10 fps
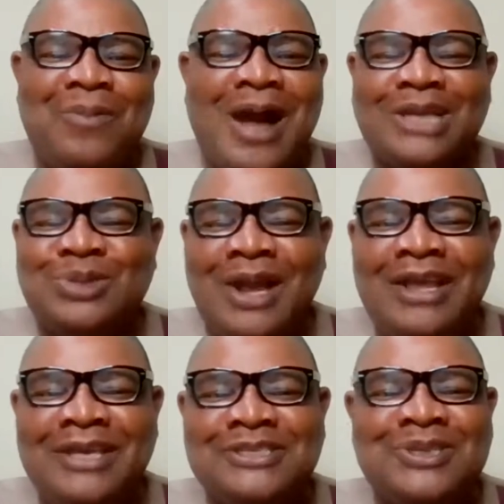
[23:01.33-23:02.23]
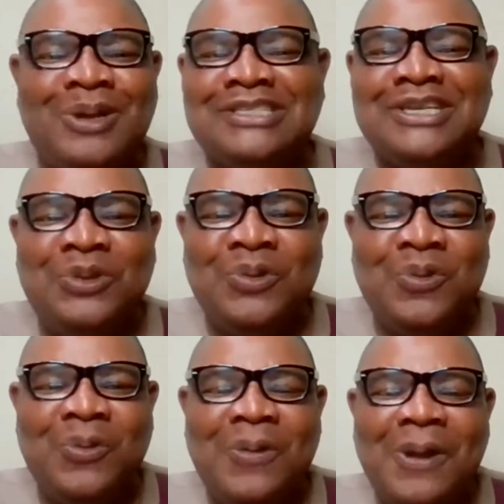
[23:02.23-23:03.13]
them were actually insulting
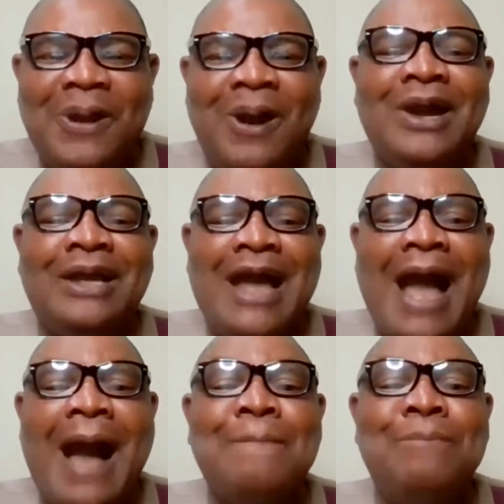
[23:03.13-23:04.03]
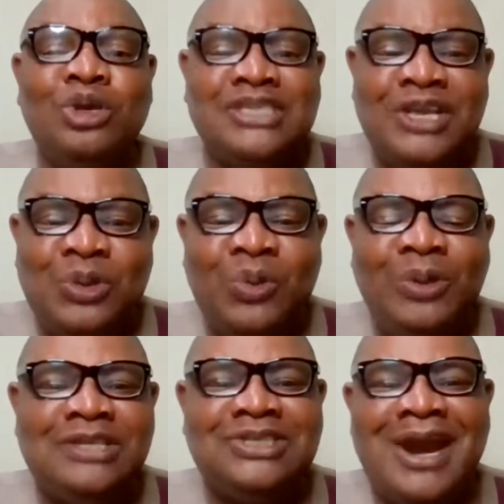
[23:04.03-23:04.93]
you or rather abusing you
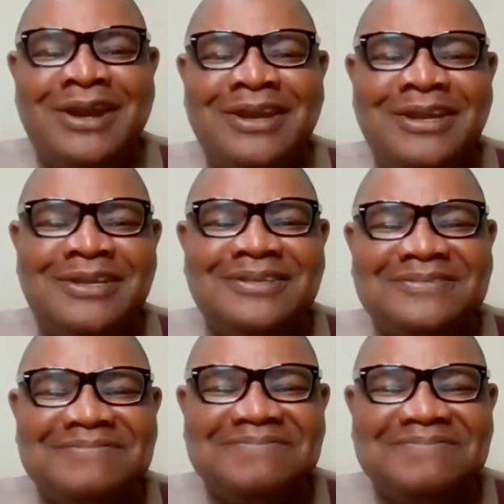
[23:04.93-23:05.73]
literally.